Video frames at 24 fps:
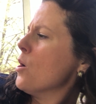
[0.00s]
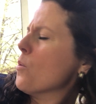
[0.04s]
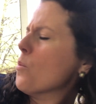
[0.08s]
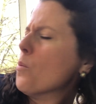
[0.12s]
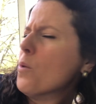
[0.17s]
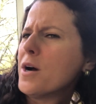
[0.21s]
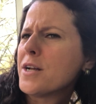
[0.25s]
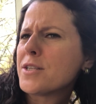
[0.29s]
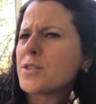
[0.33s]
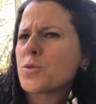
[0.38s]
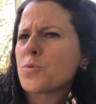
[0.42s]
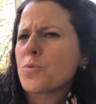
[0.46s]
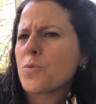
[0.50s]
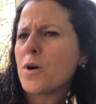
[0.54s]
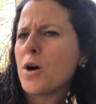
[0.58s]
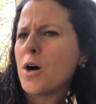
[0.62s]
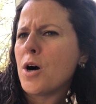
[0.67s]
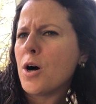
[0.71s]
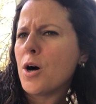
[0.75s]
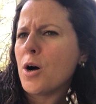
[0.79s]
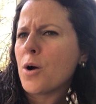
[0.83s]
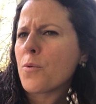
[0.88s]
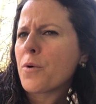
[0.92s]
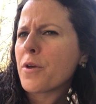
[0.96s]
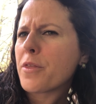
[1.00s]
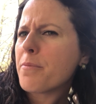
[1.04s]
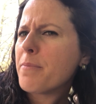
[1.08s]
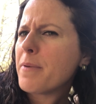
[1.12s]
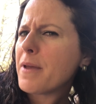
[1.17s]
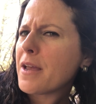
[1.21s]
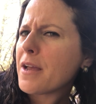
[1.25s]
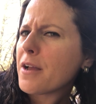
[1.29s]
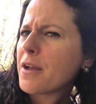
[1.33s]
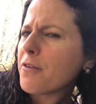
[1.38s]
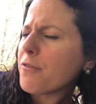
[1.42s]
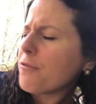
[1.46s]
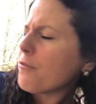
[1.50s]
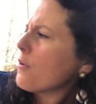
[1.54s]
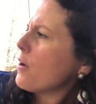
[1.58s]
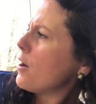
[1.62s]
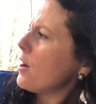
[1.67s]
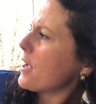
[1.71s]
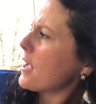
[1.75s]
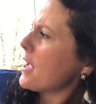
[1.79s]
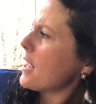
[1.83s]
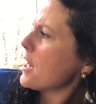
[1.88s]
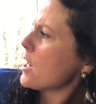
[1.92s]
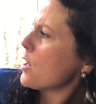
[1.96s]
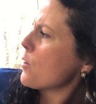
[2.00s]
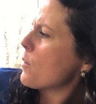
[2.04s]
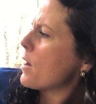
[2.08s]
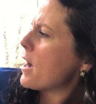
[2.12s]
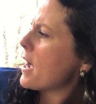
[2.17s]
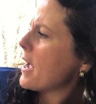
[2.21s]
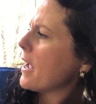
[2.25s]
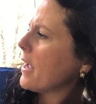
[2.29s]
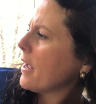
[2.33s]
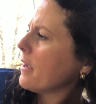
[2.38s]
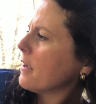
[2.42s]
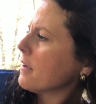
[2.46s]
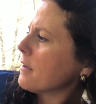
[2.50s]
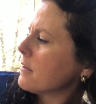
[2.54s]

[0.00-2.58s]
What's wrong with being a frog anyway?